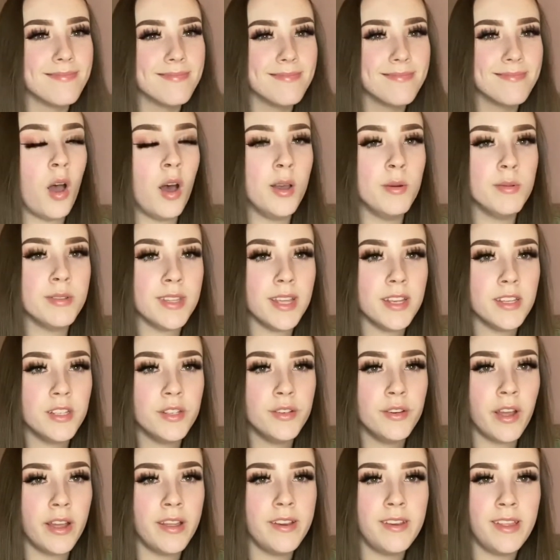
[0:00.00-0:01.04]
I was actually
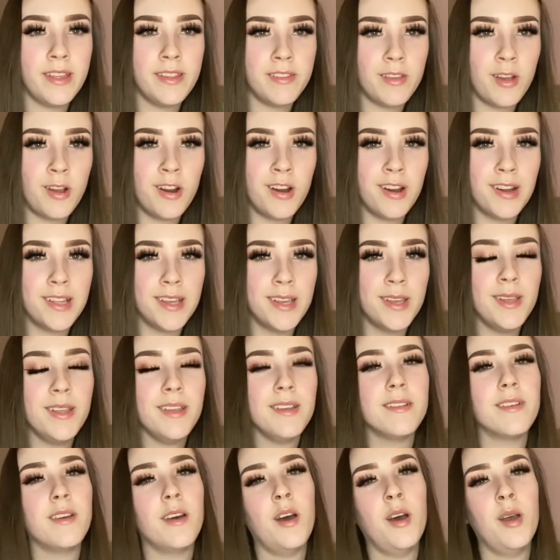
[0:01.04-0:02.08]
9 days early.
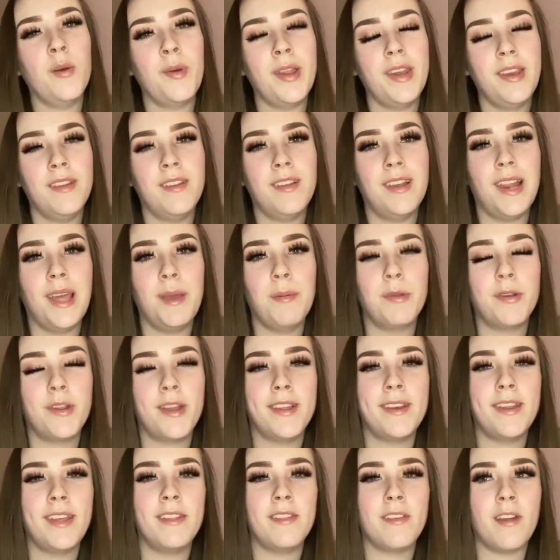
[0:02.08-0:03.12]
I went into labour 9
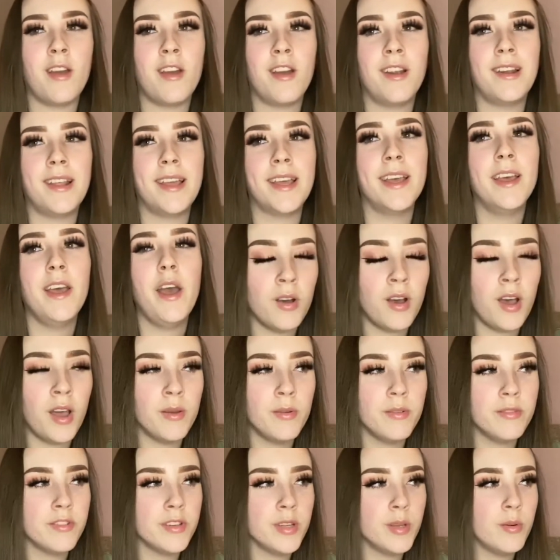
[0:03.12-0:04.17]
days early. I was
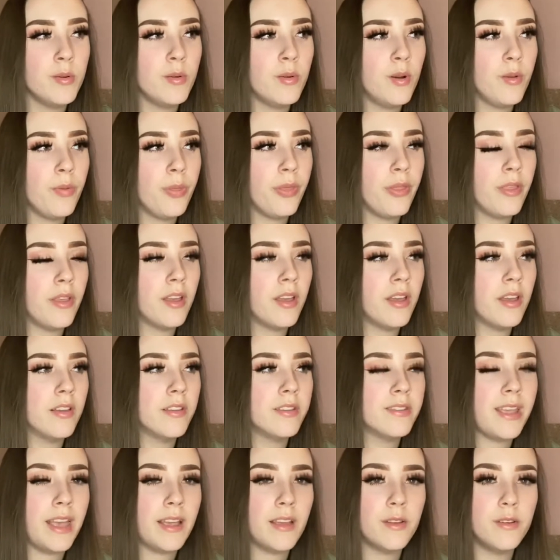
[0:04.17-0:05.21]
due on the
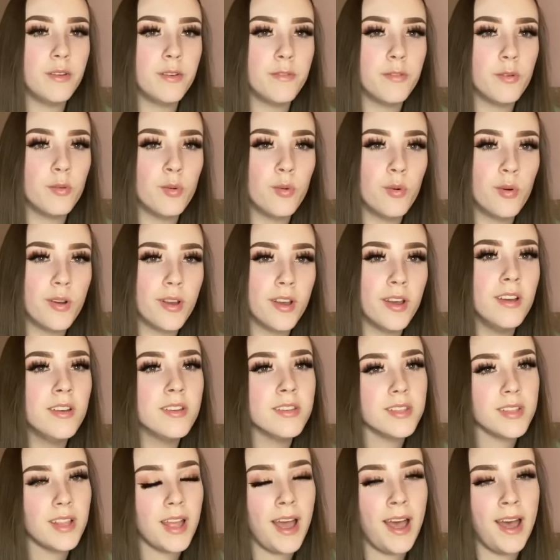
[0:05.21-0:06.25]
2nd of August
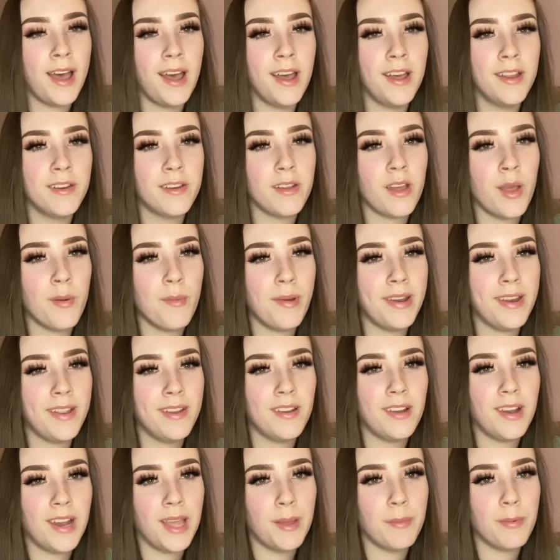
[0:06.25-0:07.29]
and I went into
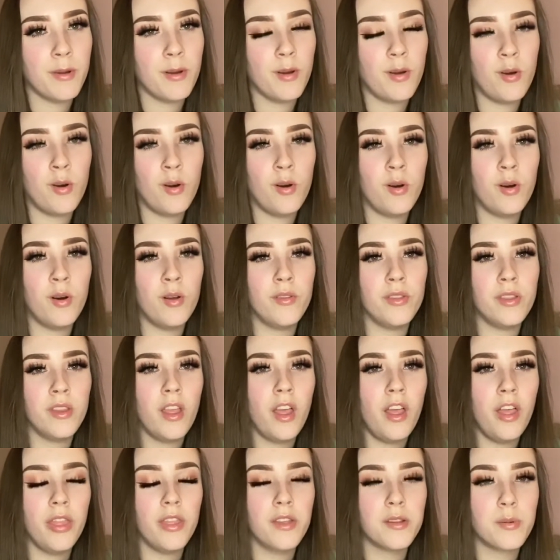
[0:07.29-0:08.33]
labour on
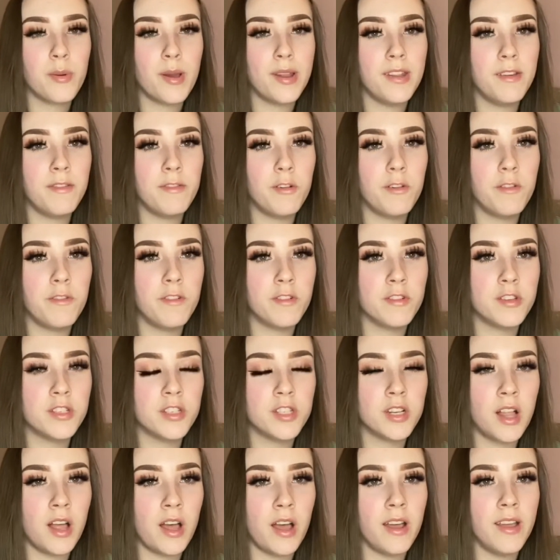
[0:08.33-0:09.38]
the 24th of
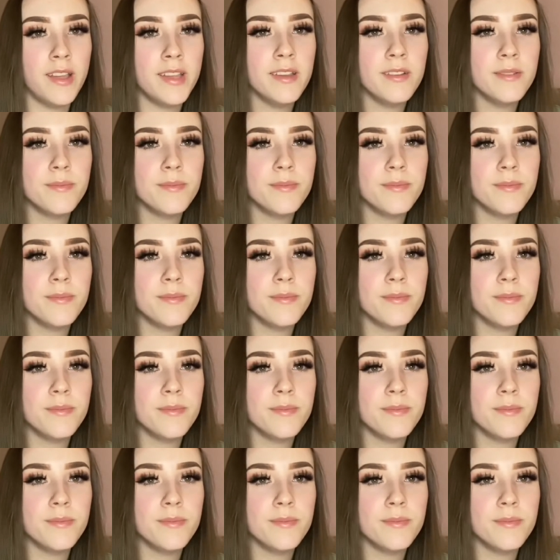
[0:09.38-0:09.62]
July.